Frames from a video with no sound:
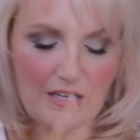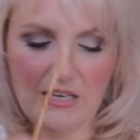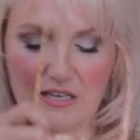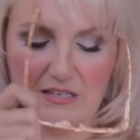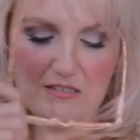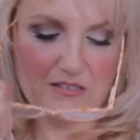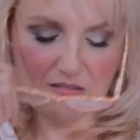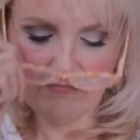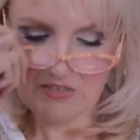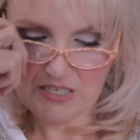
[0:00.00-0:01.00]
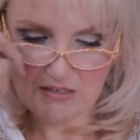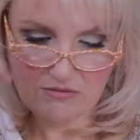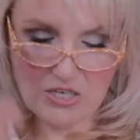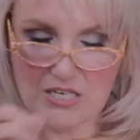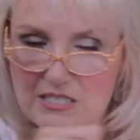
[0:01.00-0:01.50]
and yeah,
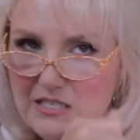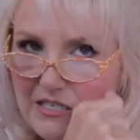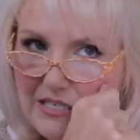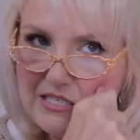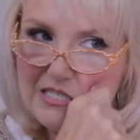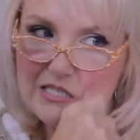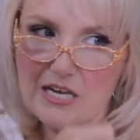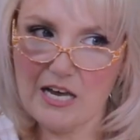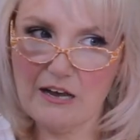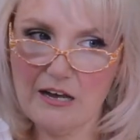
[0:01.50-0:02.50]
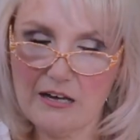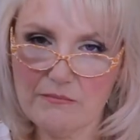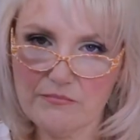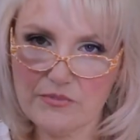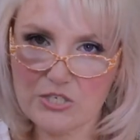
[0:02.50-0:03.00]
nice. It's
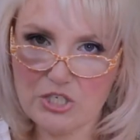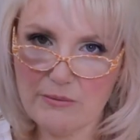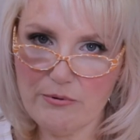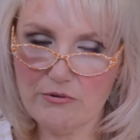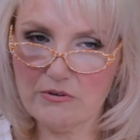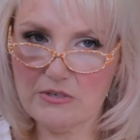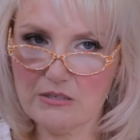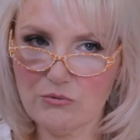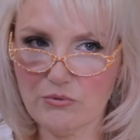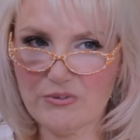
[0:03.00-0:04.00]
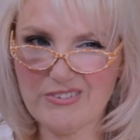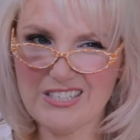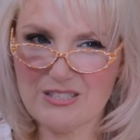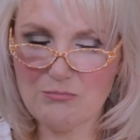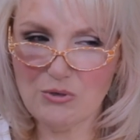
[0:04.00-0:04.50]
the jumper,
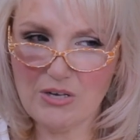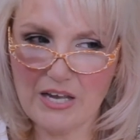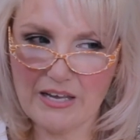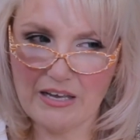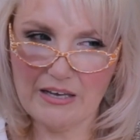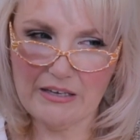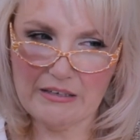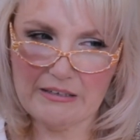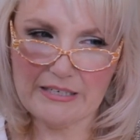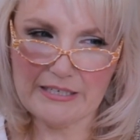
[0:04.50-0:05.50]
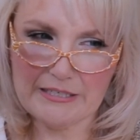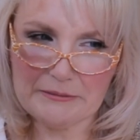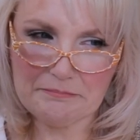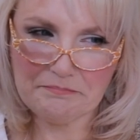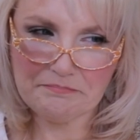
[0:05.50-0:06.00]
it's more like
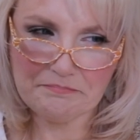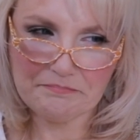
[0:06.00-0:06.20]
a